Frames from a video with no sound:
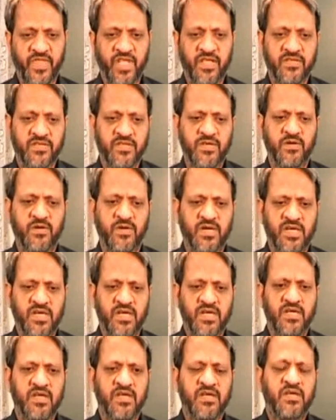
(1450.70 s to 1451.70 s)
So,
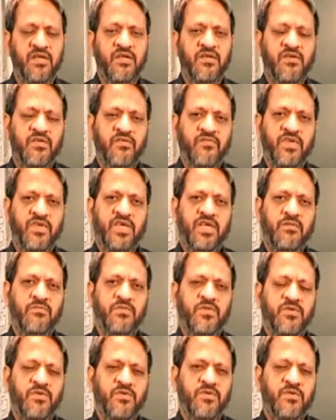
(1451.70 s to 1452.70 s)
we
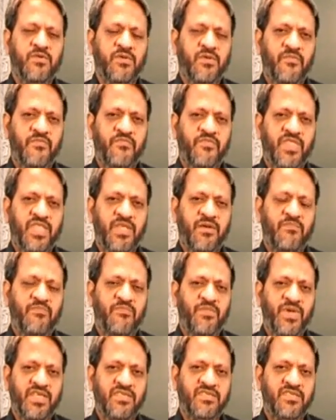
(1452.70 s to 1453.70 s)
come to the
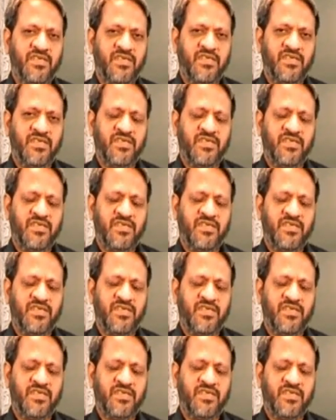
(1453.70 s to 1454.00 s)
basic